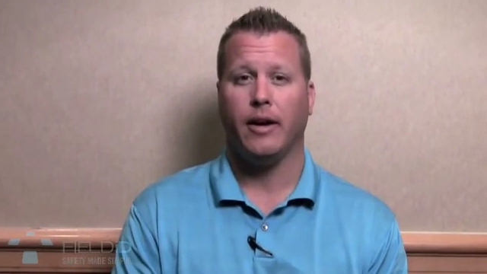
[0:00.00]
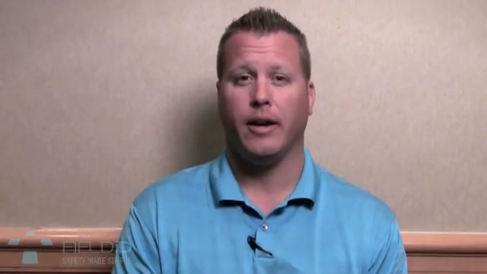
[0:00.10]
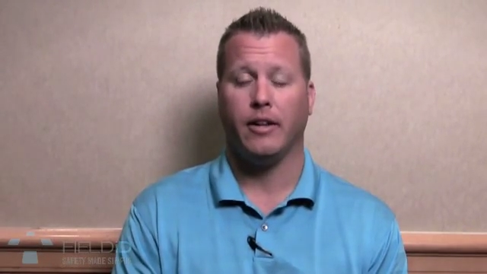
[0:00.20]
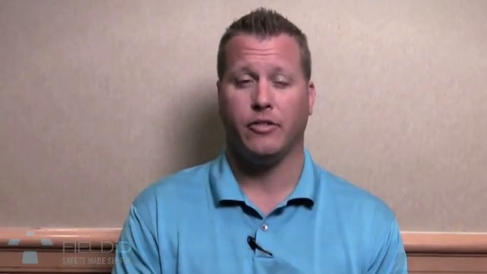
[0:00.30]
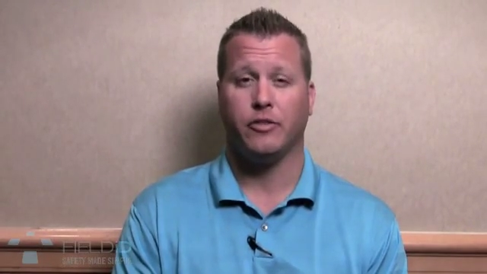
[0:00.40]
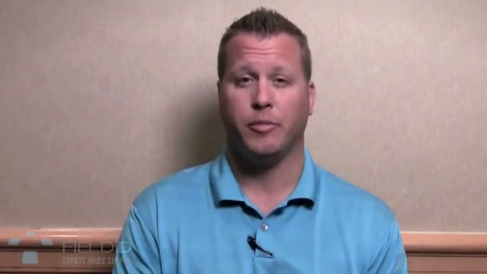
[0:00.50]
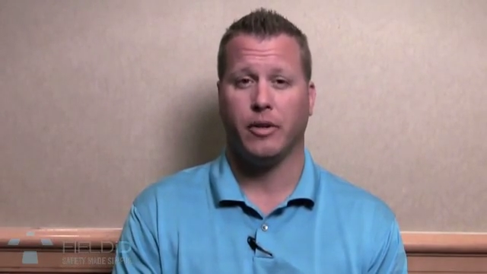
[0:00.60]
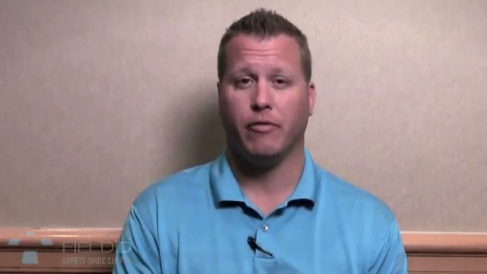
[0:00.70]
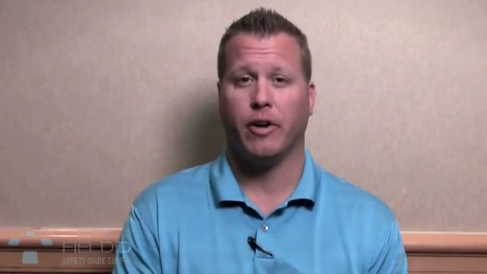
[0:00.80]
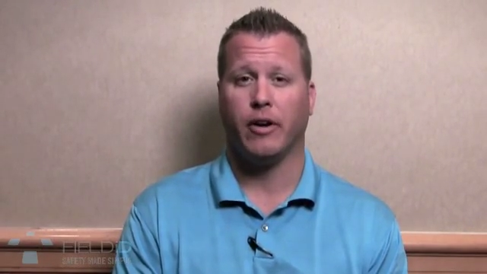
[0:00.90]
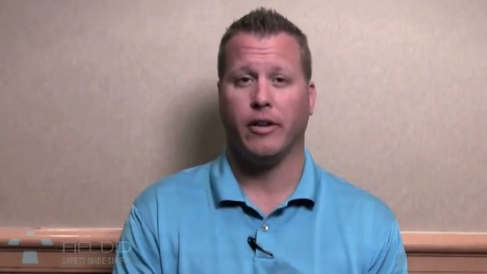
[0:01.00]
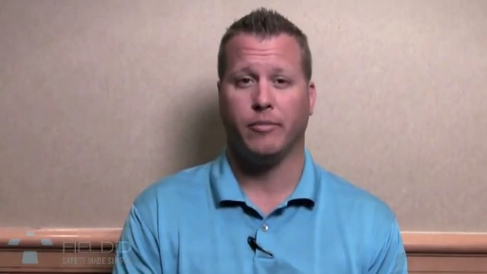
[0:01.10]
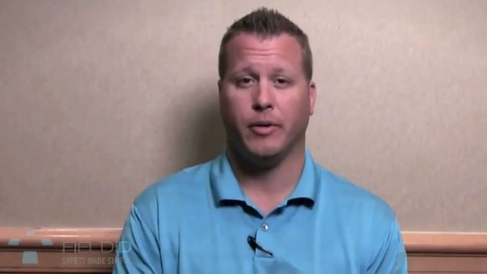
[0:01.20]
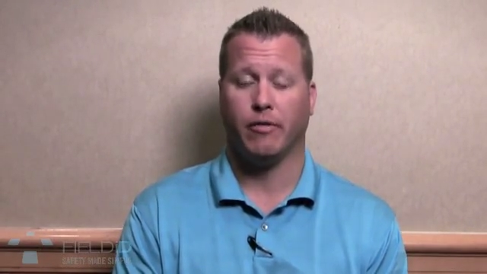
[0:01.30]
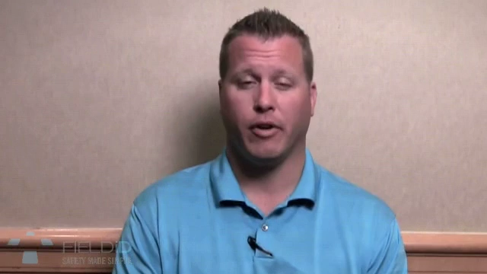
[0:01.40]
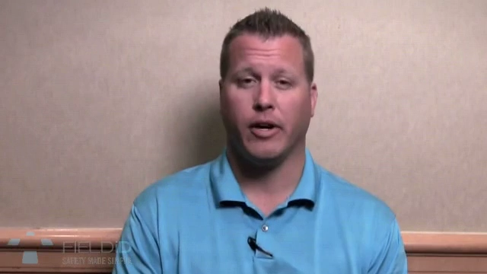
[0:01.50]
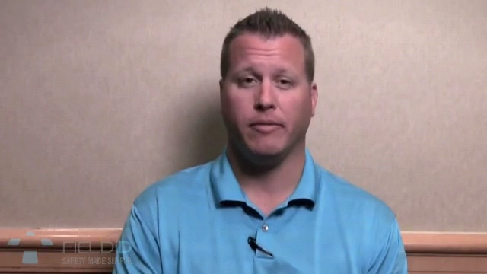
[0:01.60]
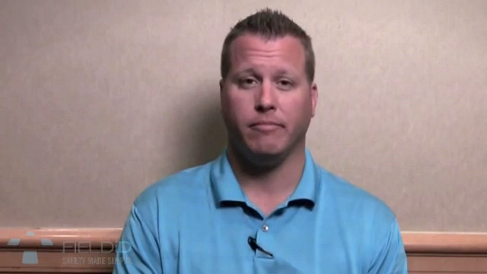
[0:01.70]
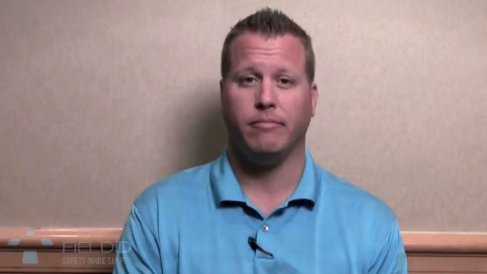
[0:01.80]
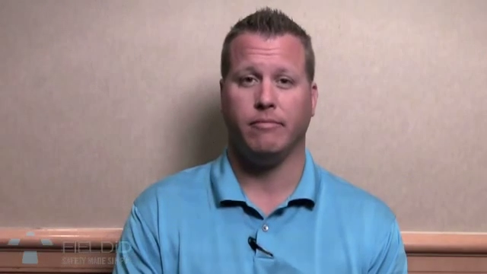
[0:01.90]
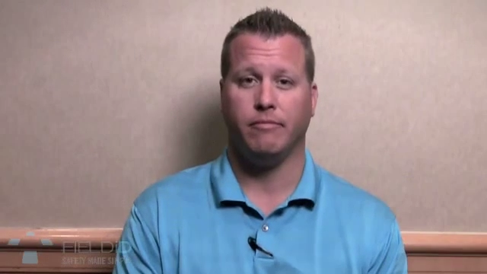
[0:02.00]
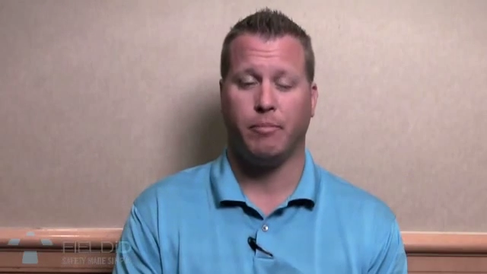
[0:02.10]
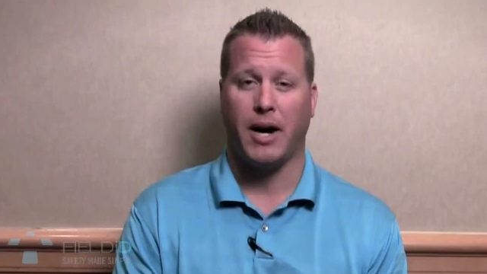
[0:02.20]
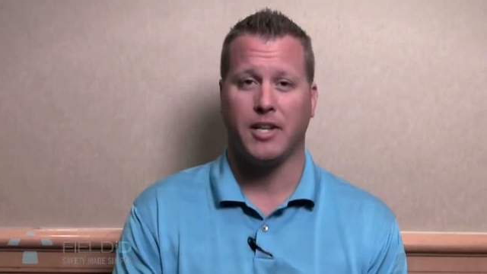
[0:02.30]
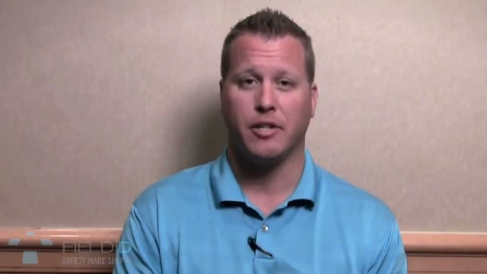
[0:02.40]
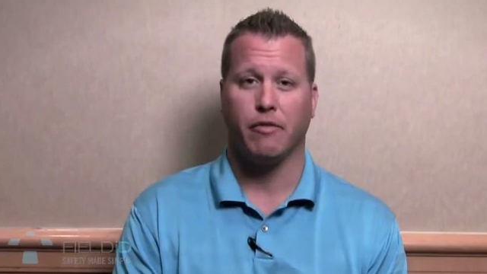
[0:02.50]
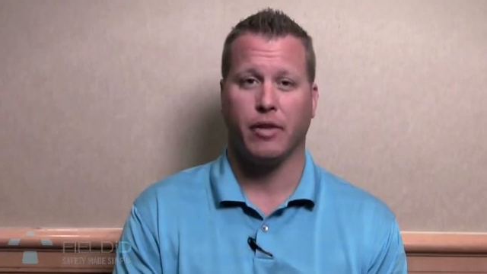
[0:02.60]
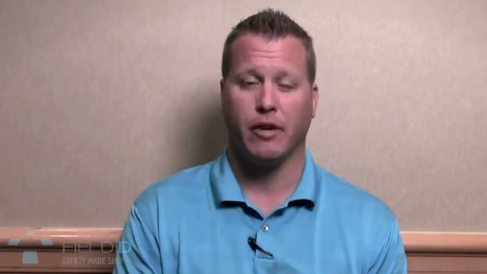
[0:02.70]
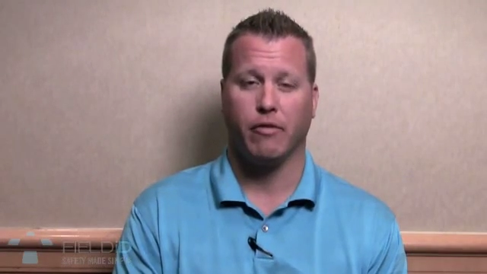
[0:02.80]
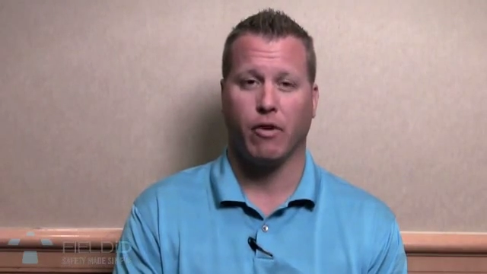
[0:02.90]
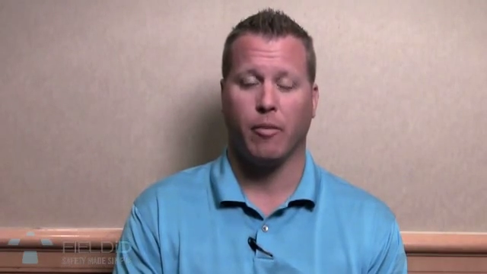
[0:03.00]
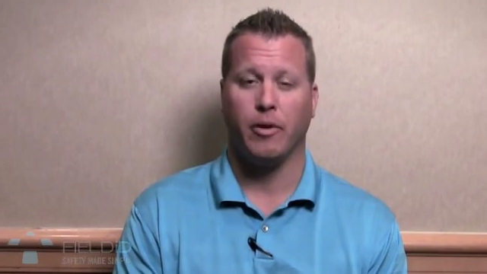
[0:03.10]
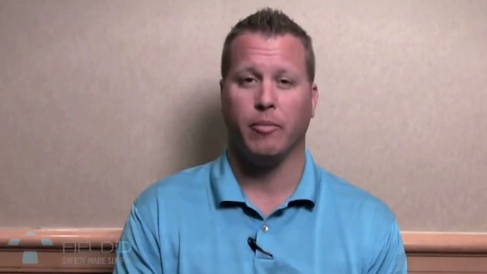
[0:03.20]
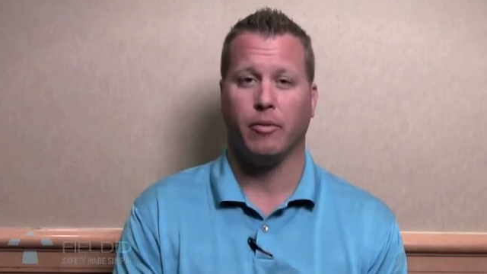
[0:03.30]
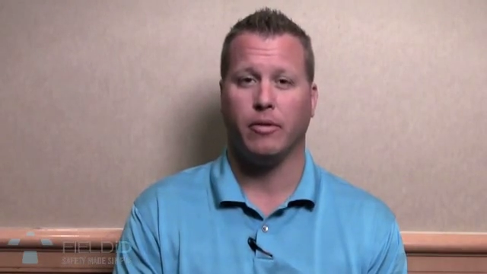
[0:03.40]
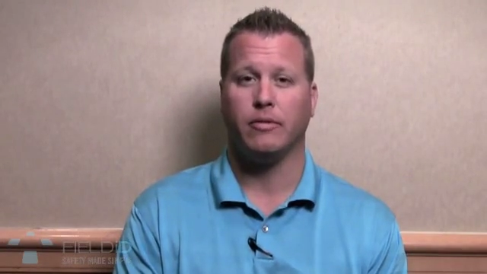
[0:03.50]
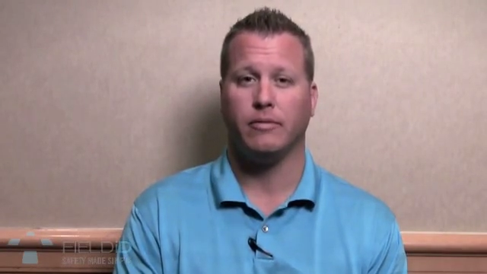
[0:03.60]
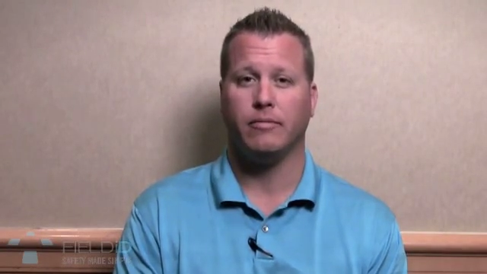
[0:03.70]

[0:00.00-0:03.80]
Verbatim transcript: and it's just been a very, it's been a very positive thing for our people.